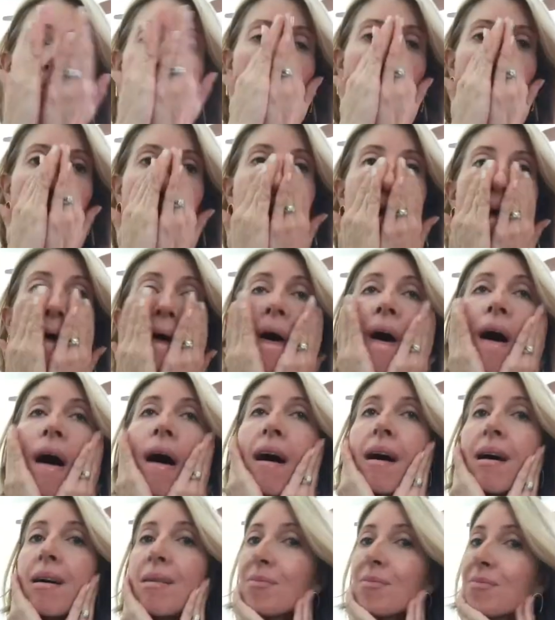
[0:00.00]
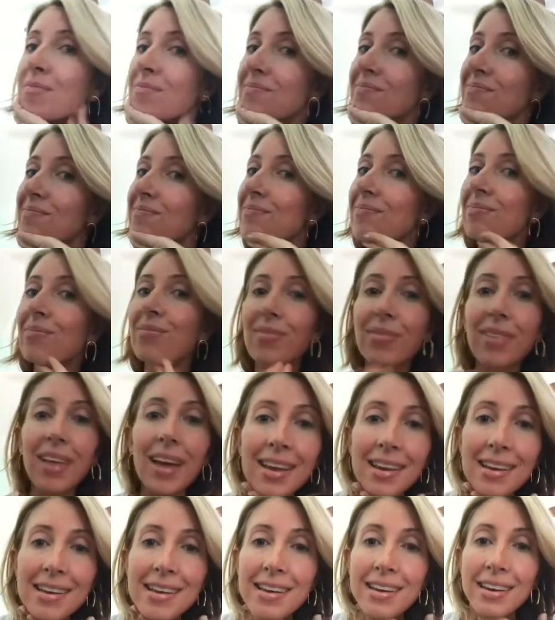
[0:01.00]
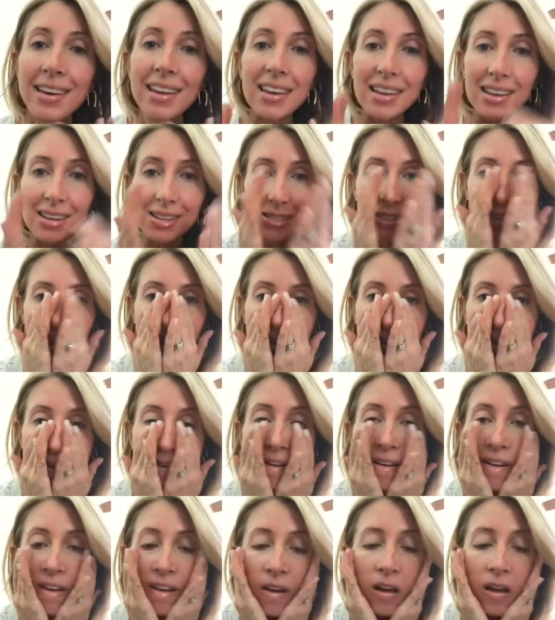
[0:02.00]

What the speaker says: something light and easy.